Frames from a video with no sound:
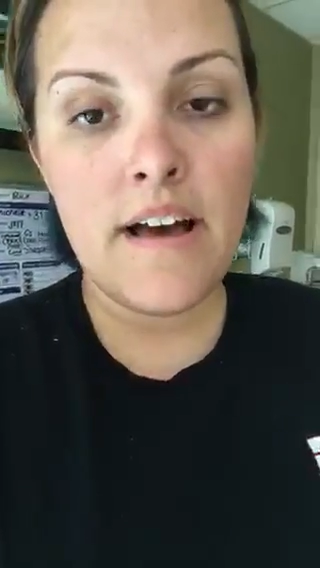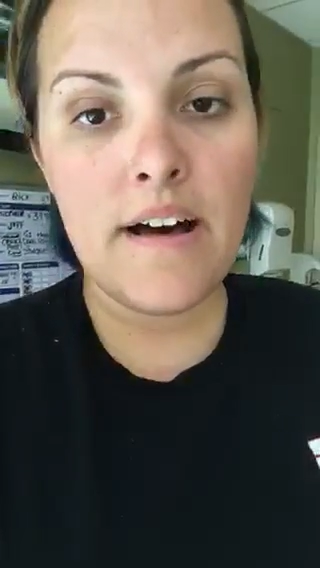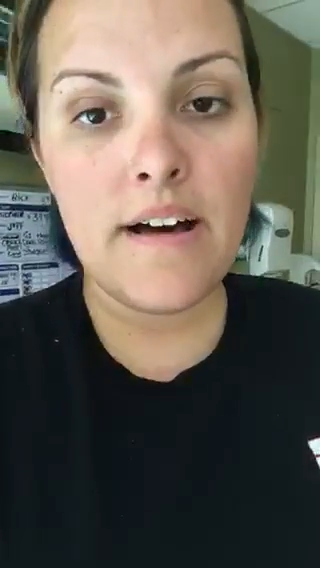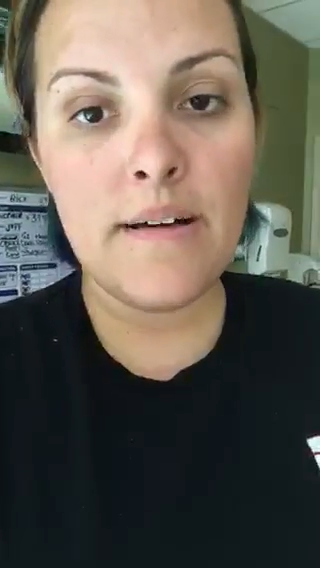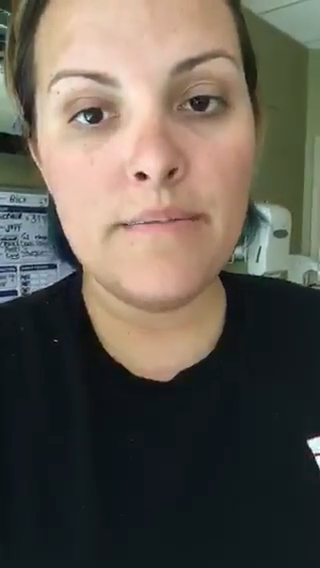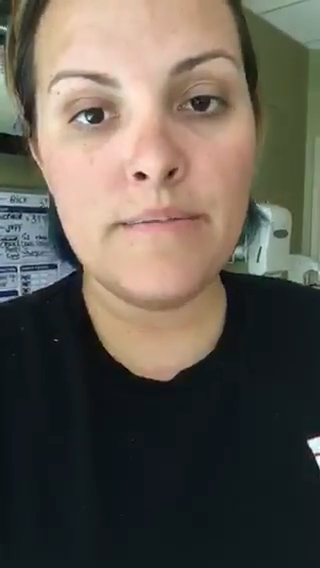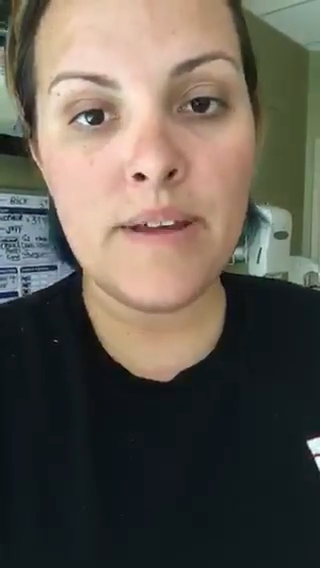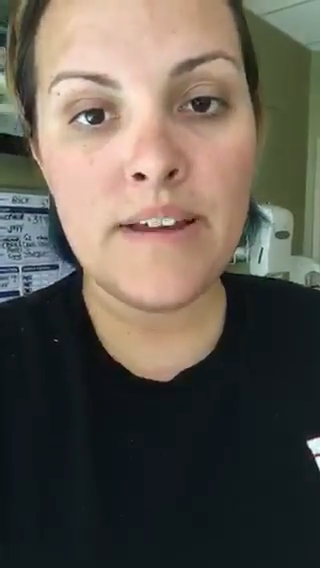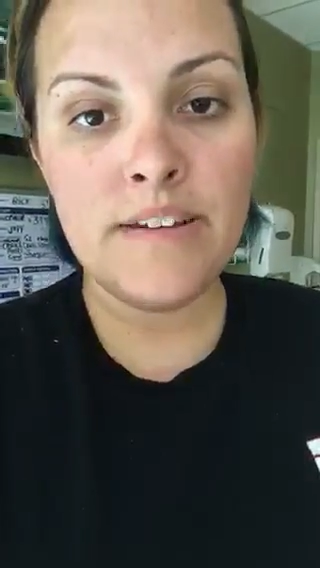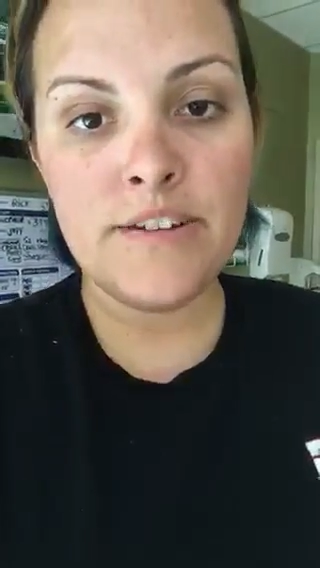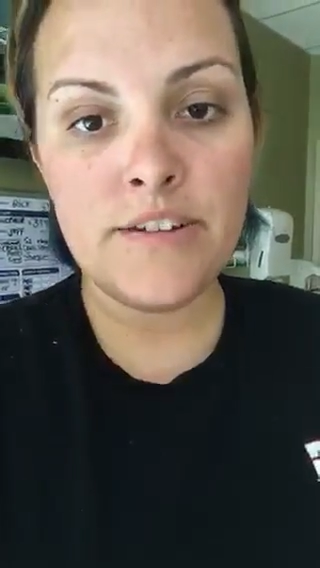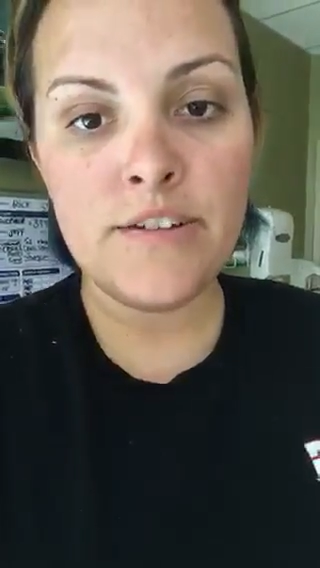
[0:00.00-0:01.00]

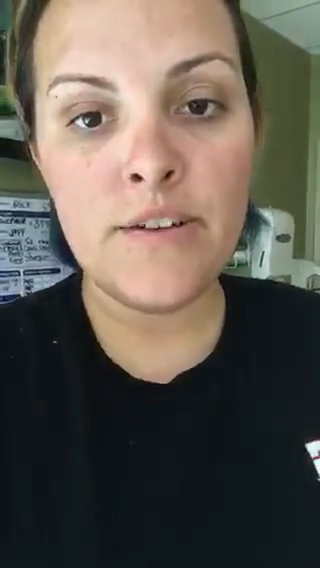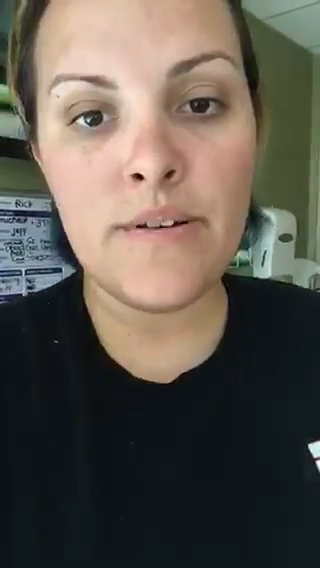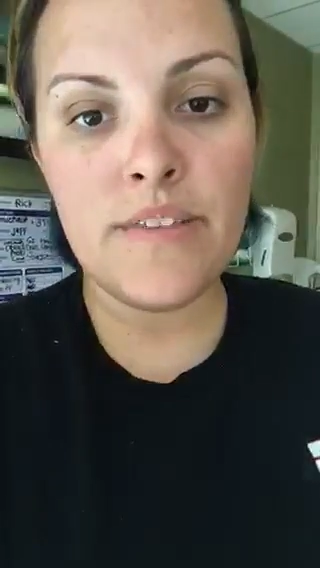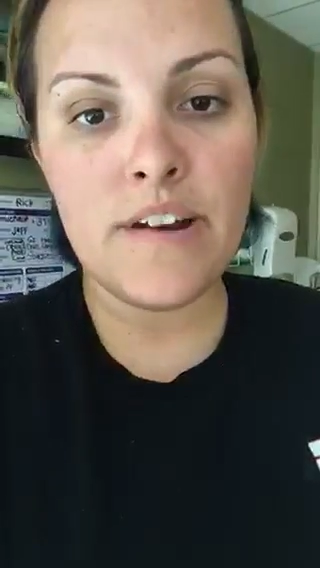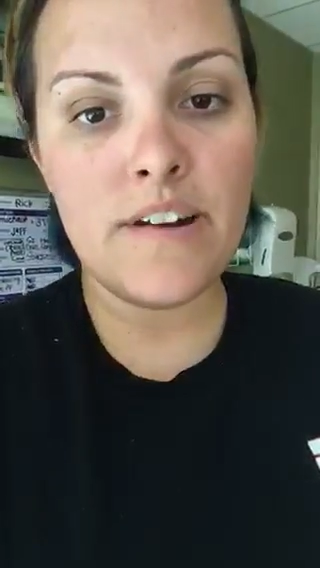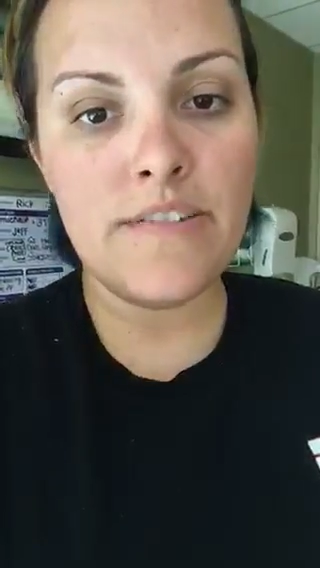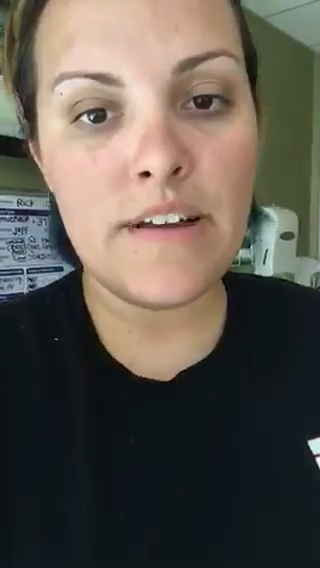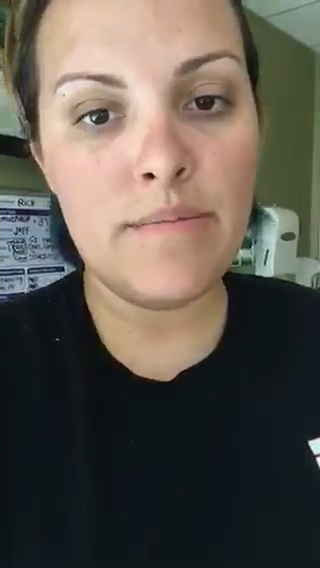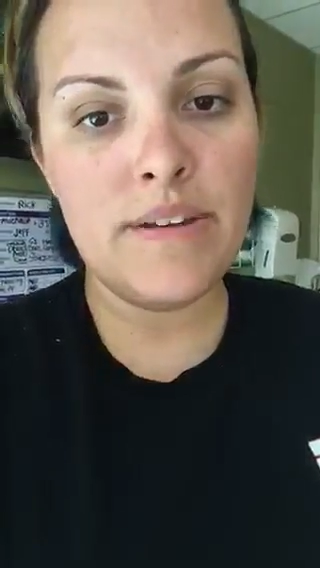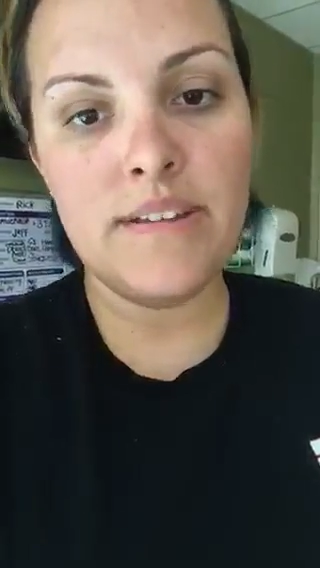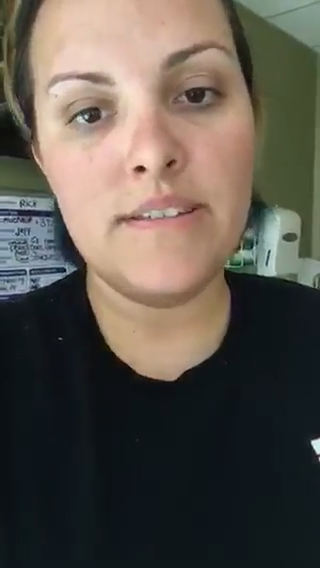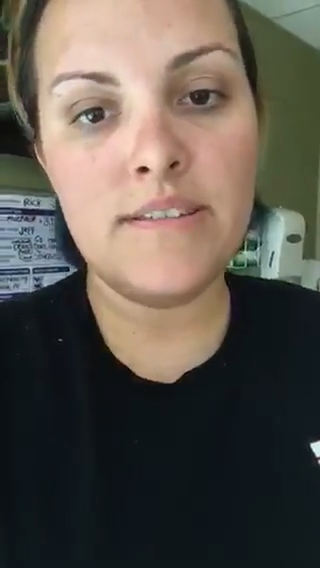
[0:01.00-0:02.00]
And just knowing that our
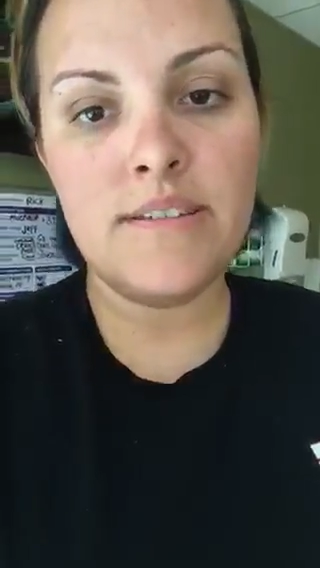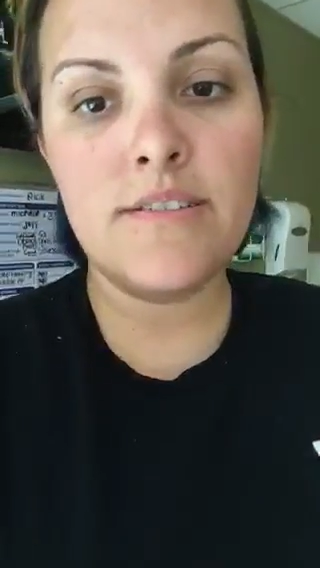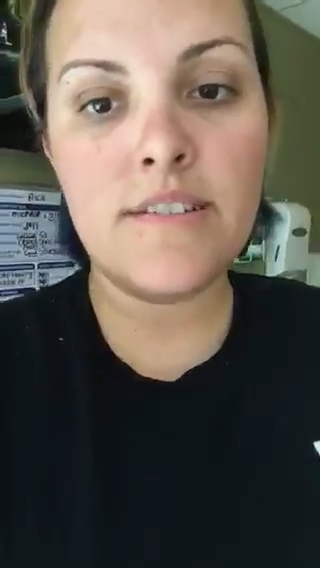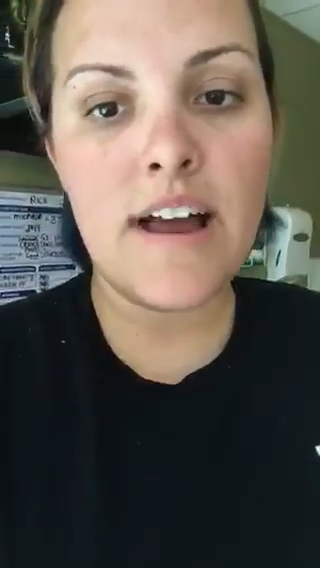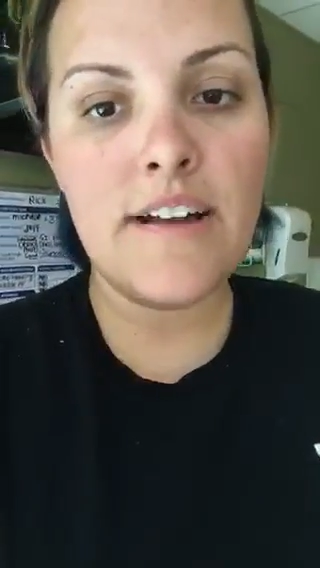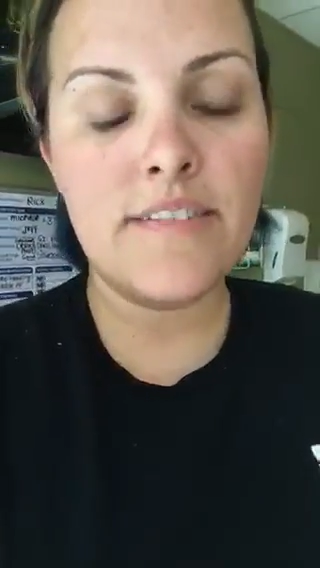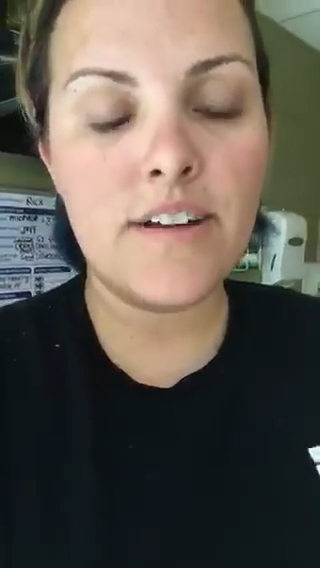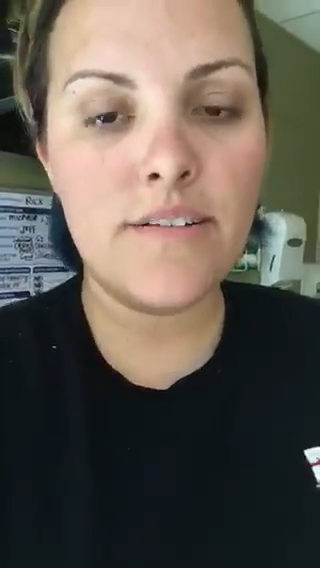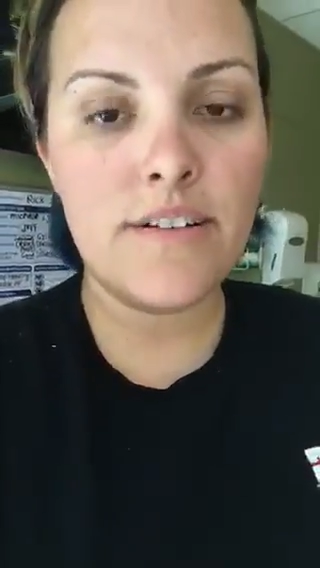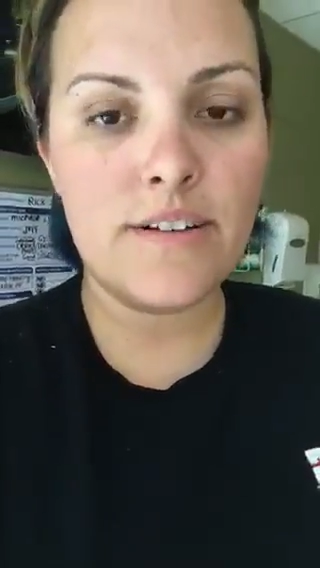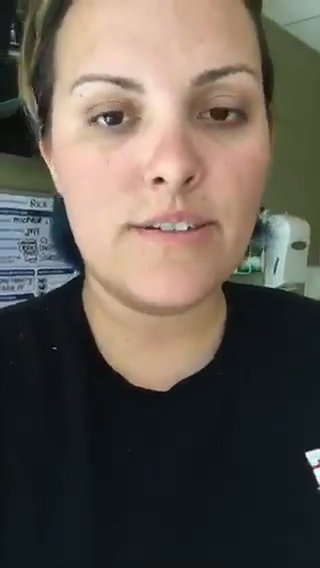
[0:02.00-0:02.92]
family is still kind of going